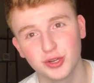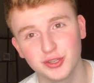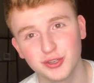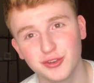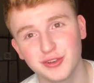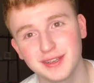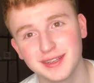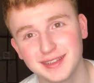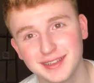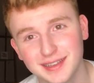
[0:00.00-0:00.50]
while
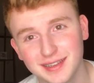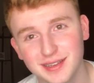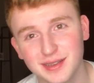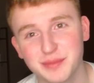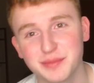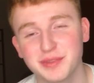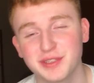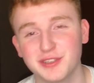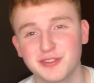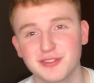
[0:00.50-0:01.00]
you're heating
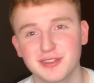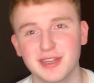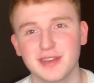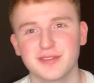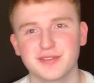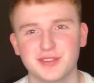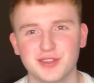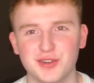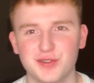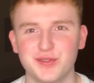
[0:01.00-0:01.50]
up your
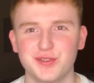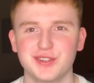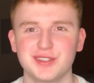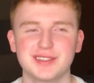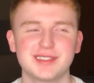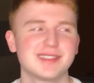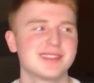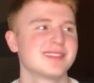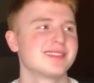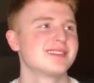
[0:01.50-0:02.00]

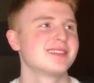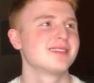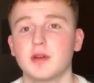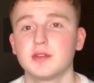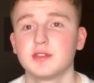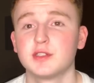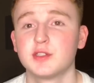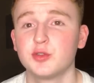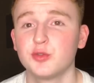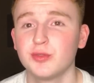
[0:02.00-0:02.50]
leftovers.
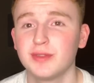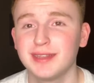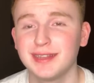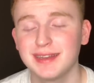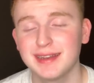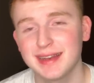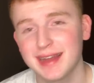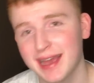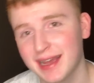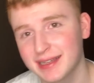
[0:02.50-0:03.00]
On to
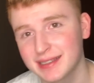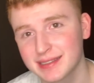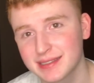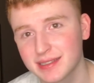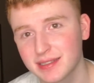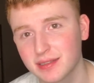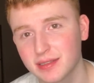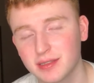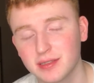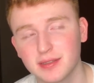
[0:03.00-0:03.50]
the
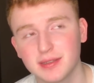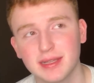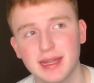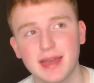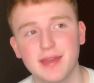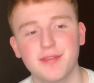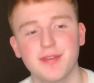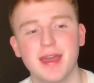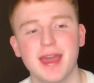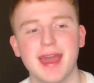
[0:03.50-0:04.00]
next little
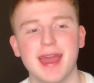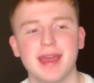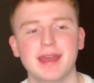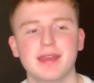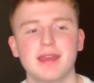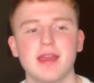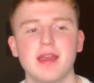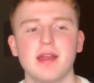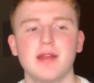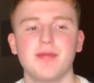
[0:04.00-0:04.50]
life
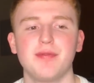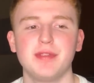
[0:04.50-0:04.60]
hack.